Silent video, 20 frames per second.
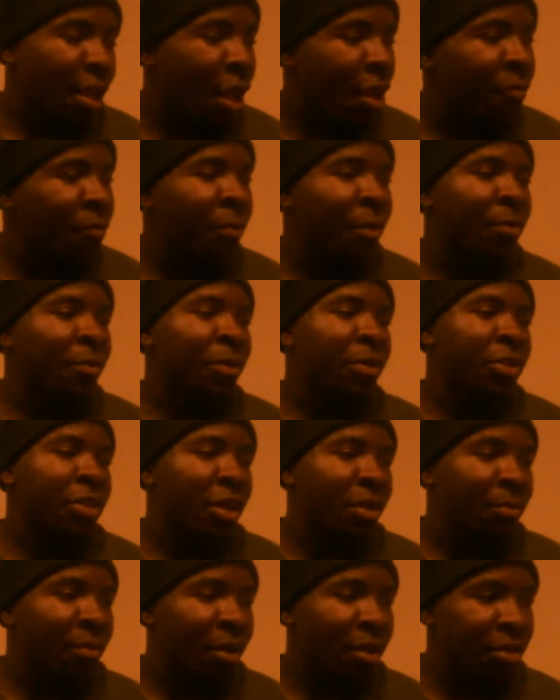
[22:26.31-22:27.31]
I remember I was
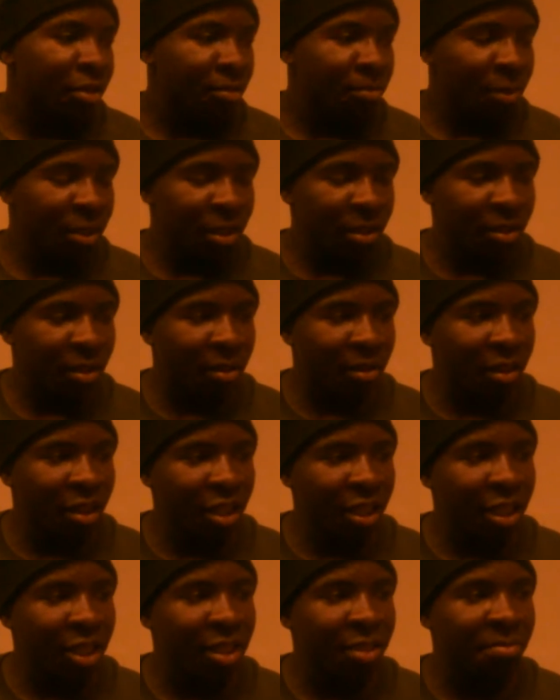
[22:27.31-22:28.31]
talking about this. But the
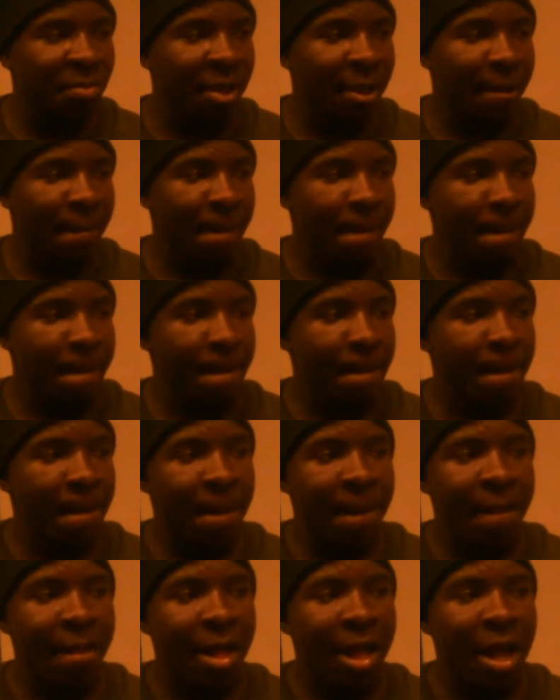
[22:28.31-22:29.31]
thing is, man,
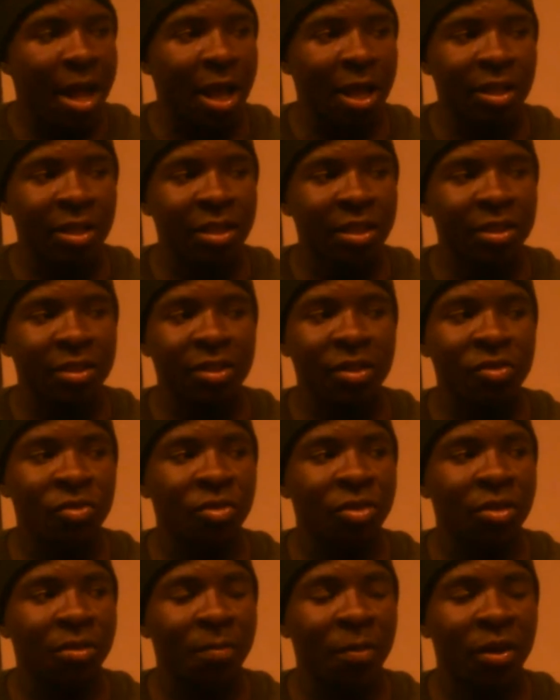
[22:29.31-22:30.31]

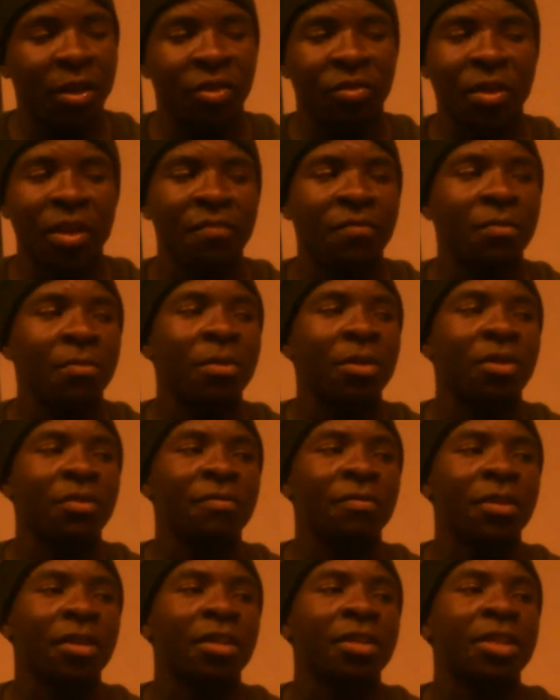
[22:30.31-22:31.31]
there's some ungrateful
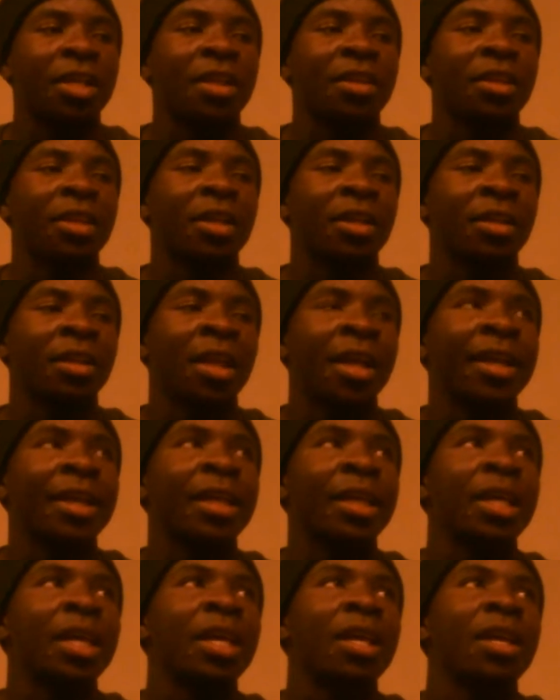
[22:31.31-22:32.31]
motherfuckers out there.
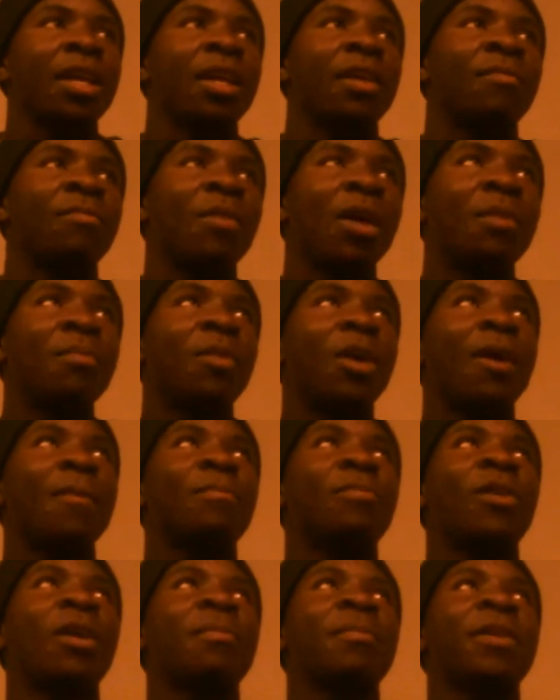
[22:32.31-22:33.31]
Like, if my mom
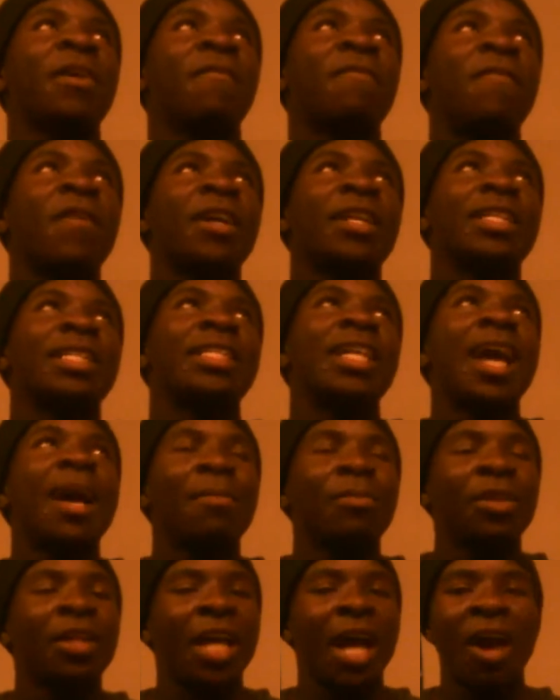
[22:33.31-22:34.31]
brought me a fucking
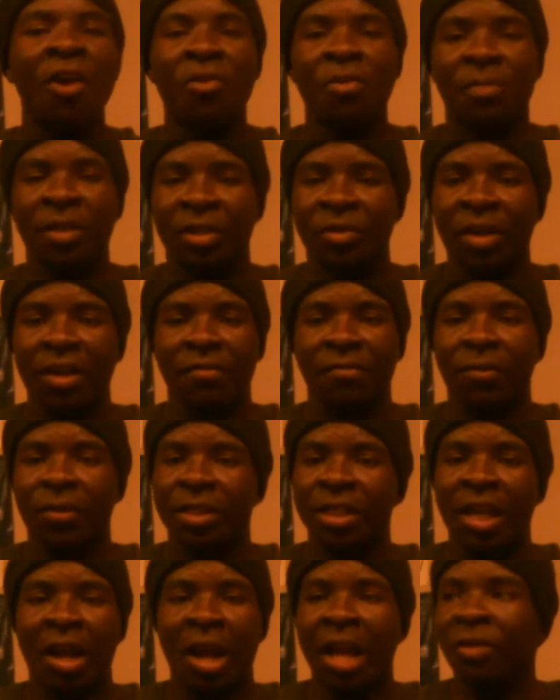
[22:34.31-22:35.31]
tablet, I would be grateful
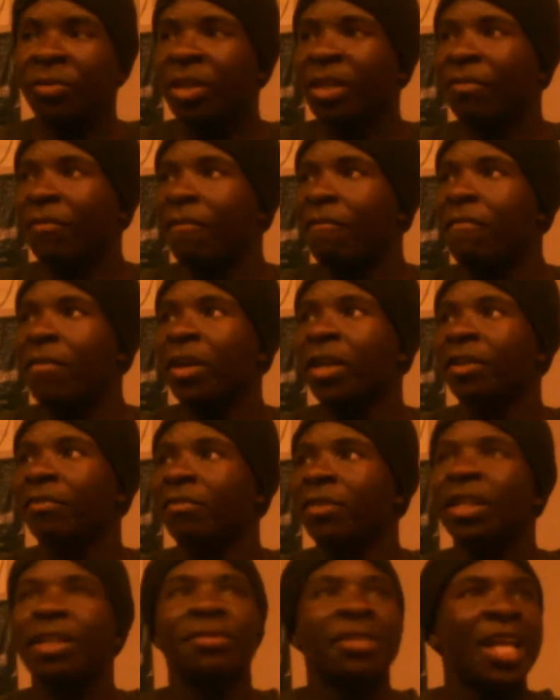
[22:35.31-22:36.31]
as hell. I don't give a fuck
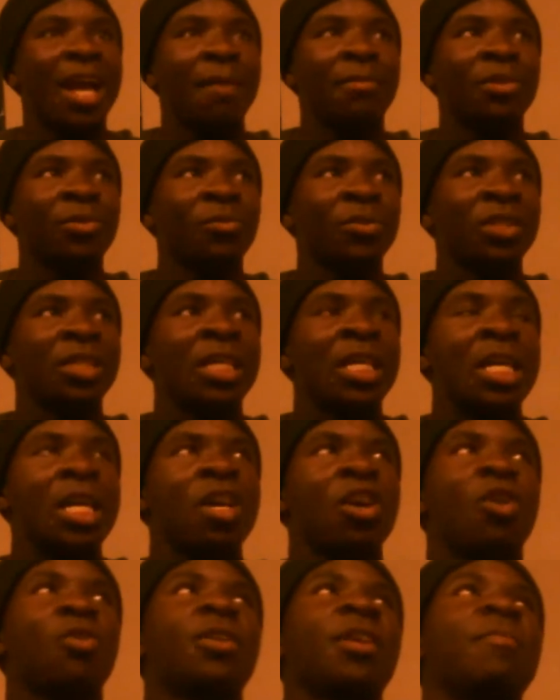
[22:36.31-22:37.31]
if the tablet was
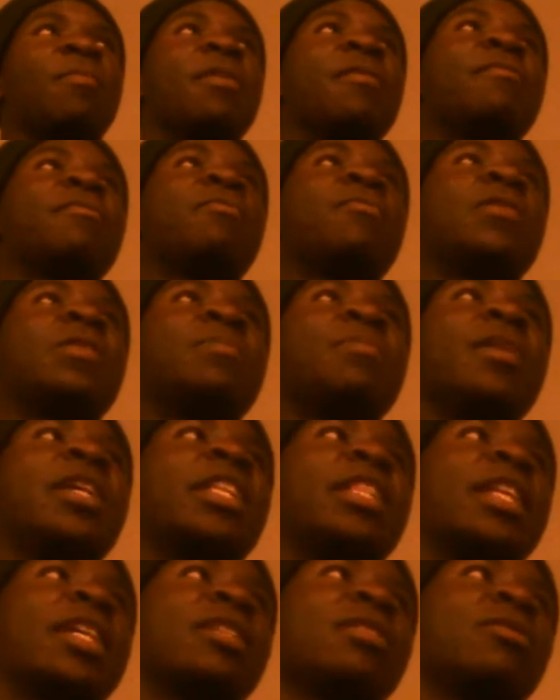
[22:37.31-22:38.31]
okay. Maybe if it was
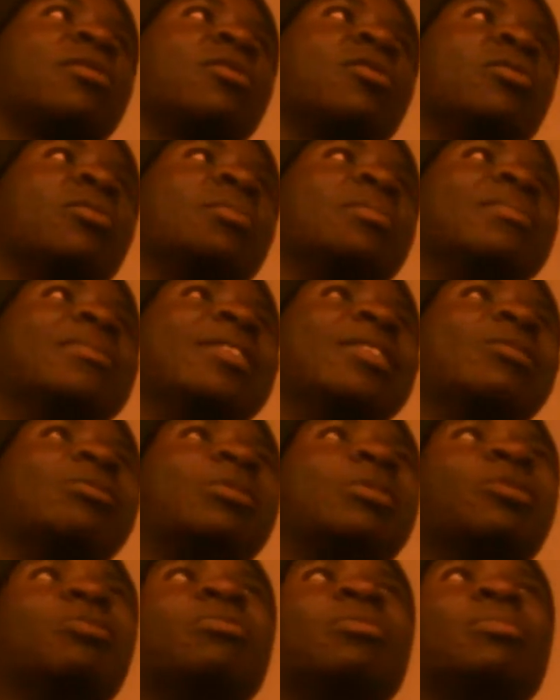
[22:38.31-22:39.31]
pink, that's a little
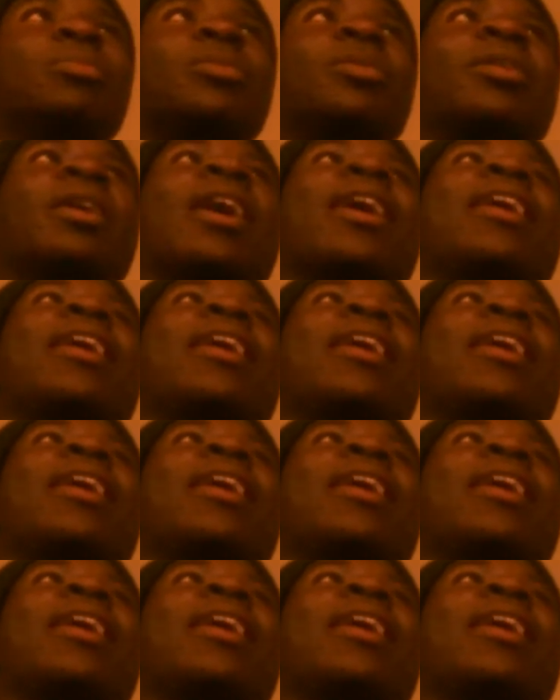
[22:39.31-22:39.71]
going overboard.